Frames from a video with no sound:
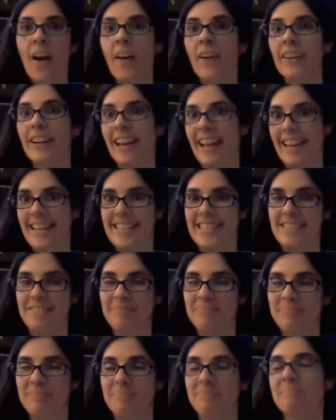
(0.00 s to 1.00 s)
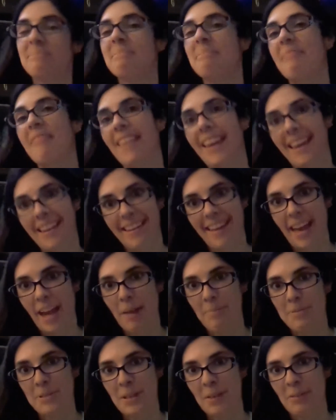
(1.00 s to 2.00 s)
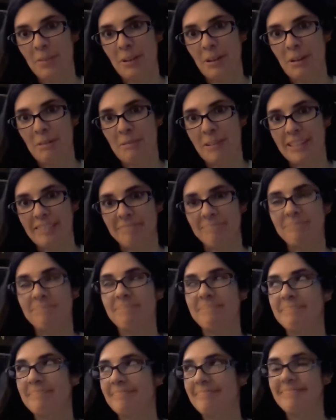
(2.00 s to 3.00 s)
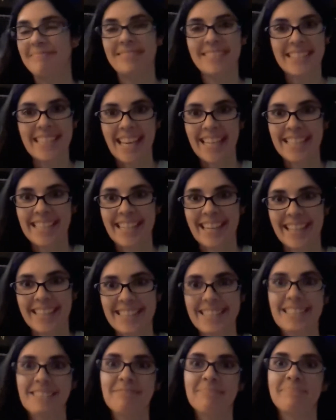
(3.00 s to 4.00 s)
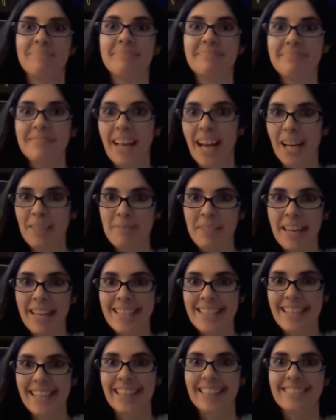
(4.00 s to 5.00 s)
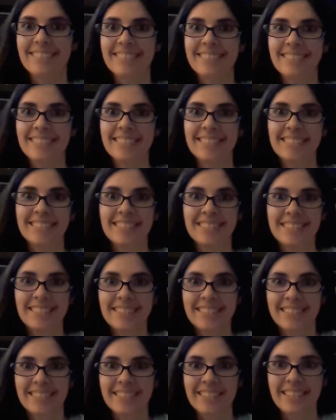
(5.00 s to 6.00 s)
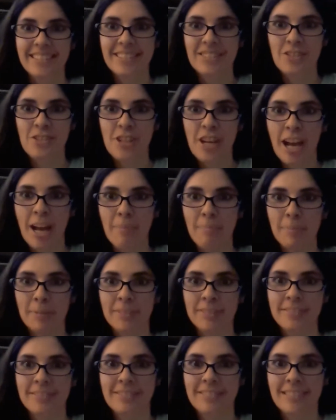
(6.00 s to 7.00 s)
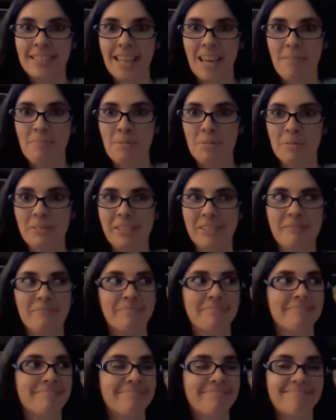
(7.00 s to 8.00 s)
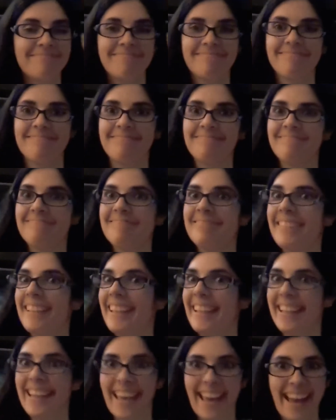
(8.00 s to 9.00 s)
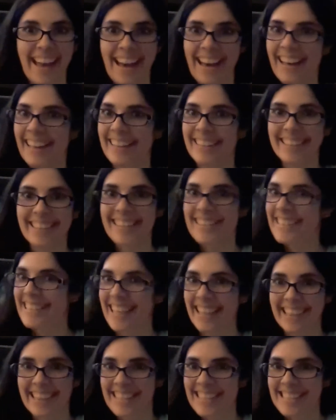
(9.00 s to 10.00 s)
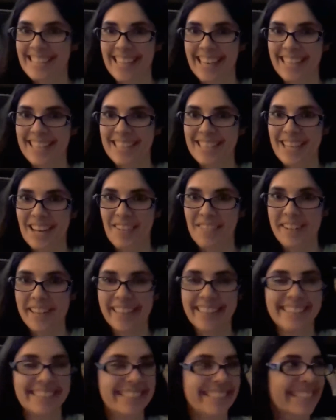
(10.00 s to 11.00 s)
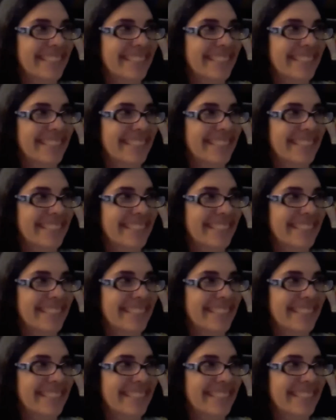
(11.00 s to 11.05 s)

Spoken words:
All right, episode 31, Daisy Knits. I'm Daisy. Shop, neighbor room. Yeah, let's get this done, shall we?